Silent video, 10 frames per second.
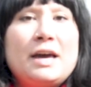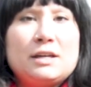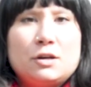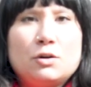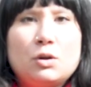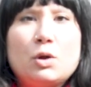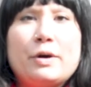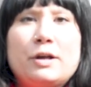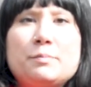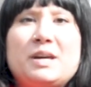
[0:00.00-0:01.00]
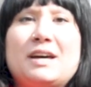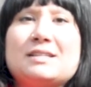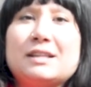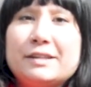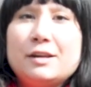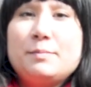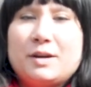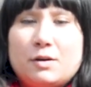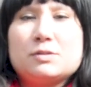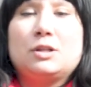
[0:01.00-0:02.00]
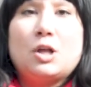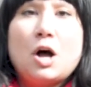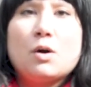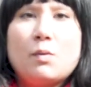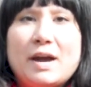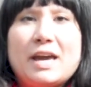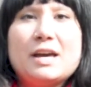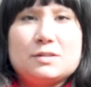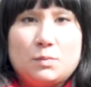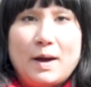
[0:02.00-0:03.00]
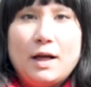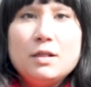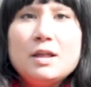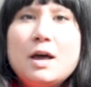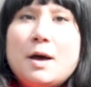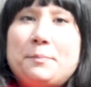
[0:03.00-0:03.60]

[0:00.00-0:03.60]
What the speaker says: and canola oil because a little bit goes a long way as well,